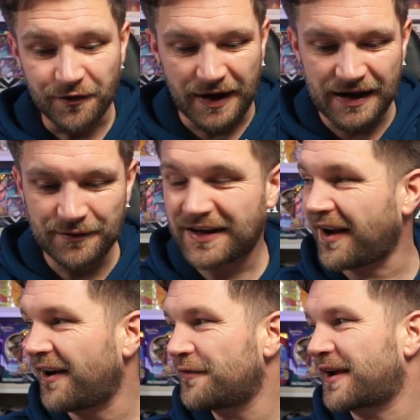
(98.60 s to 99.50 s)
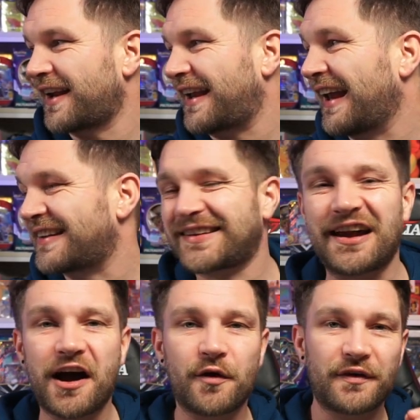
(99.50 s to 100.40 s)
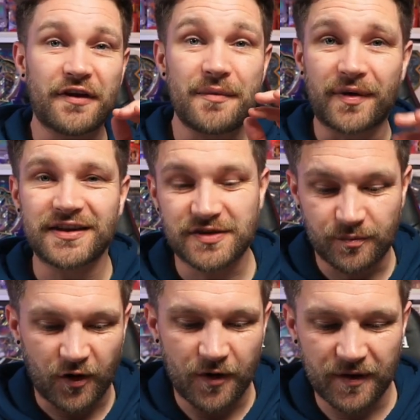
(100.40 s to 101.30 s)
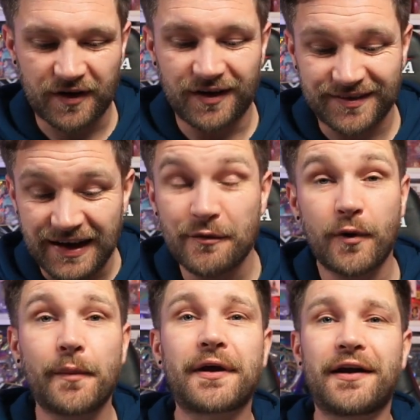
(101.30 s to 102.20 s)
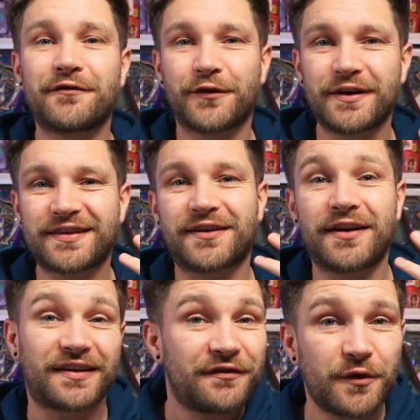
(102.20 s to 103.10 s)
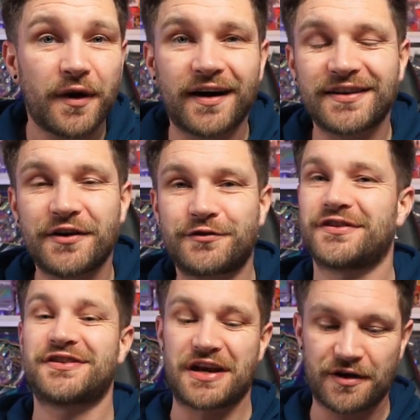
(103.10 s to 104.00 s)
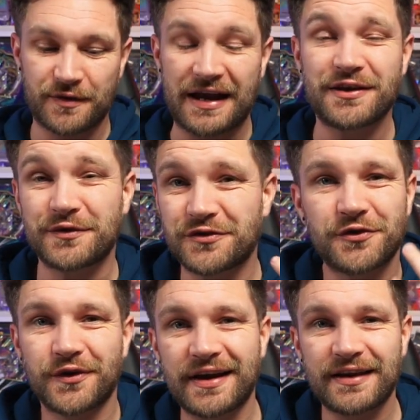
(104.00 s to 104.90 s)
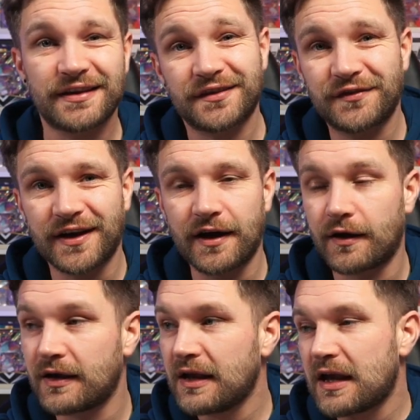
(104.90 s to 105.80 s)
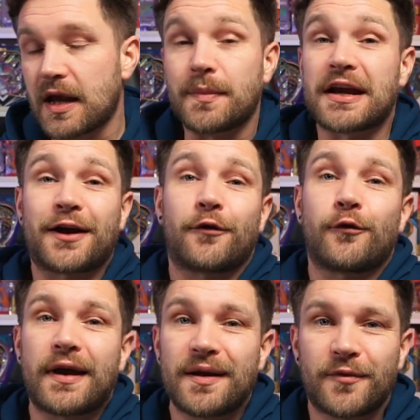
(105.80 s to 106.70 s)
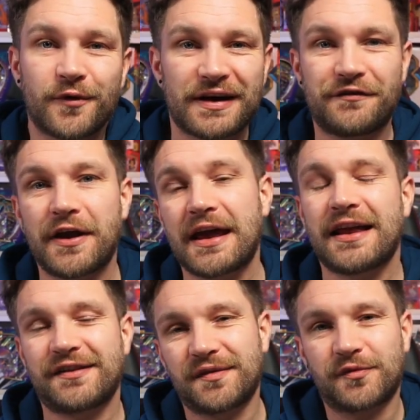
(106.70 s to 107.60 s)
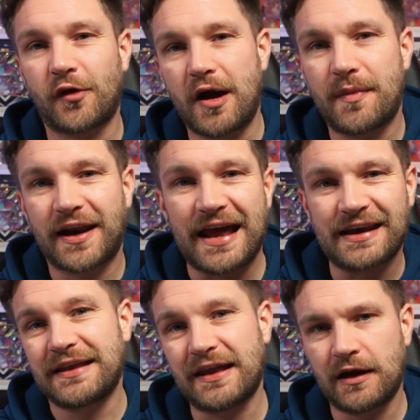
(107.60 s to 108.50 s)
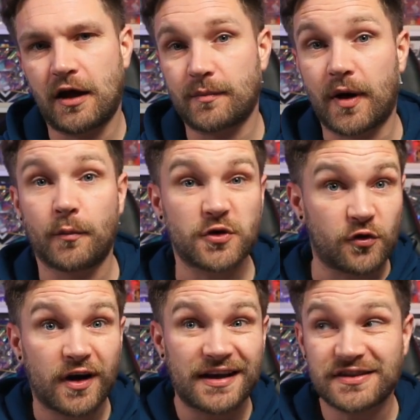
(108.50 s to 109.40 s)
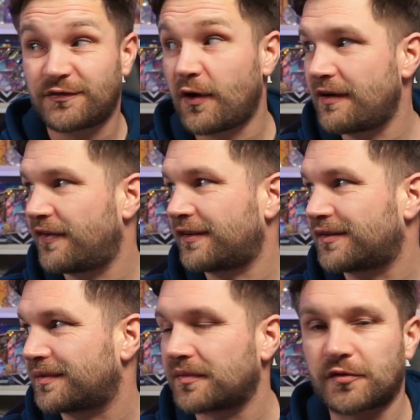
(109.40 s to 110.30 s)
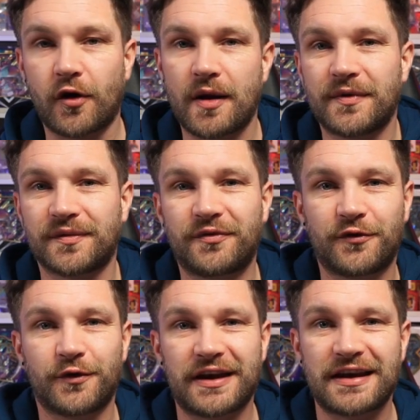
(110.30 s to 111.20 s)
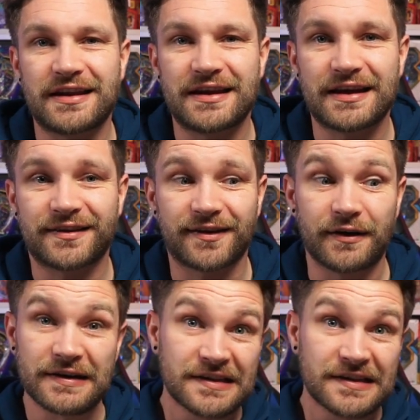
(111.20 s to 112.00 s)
here we go, we're going to kickstart with a bunch of promo cards. Now, while we're going through this, guys, if you are new to the channel and you enjoy this video, it'd be incredible if you hit that subscribe button and hit that like button. We're trying to get to 5,000 subscribers before the end of the year, so